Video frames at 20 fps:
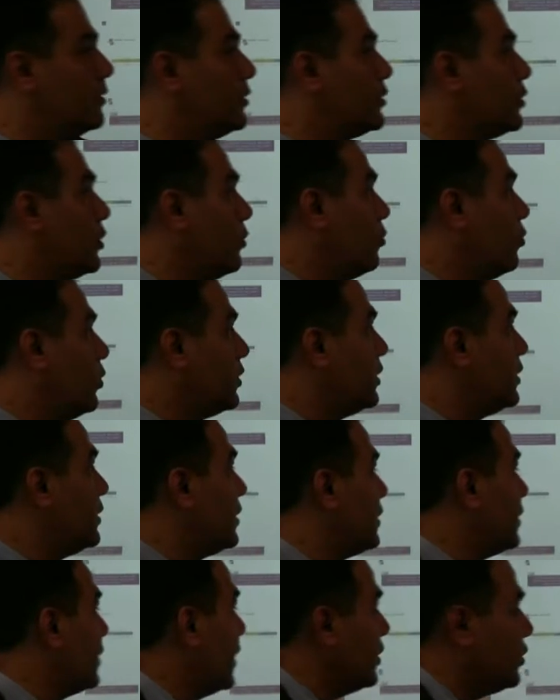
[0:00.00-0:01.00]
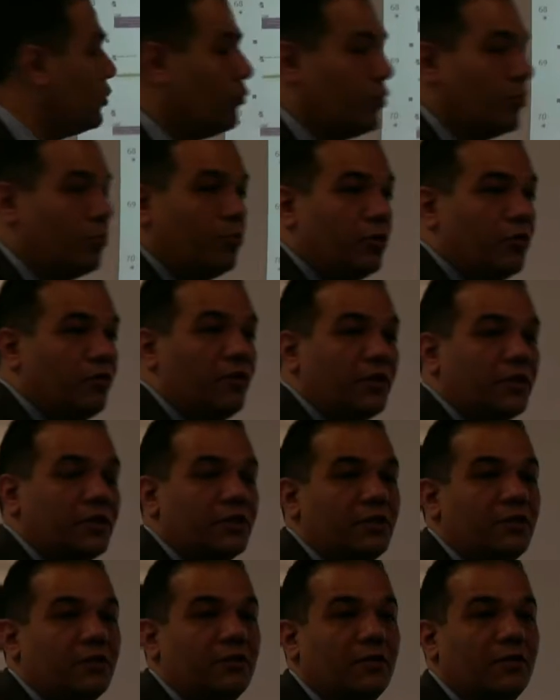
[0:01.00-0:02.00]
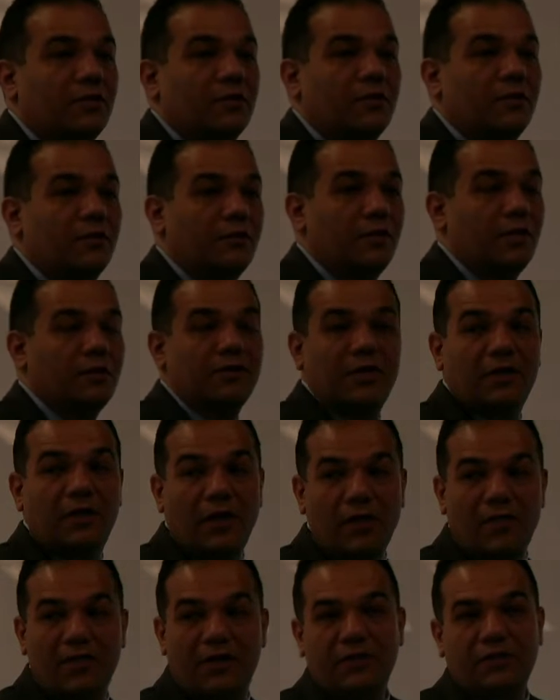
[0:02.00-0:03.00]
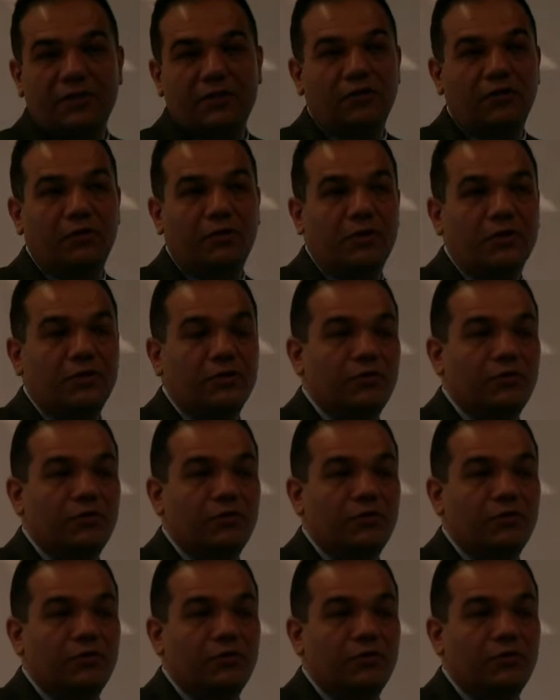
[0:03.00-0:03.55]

So what is the size of the prefix? That's another extreme.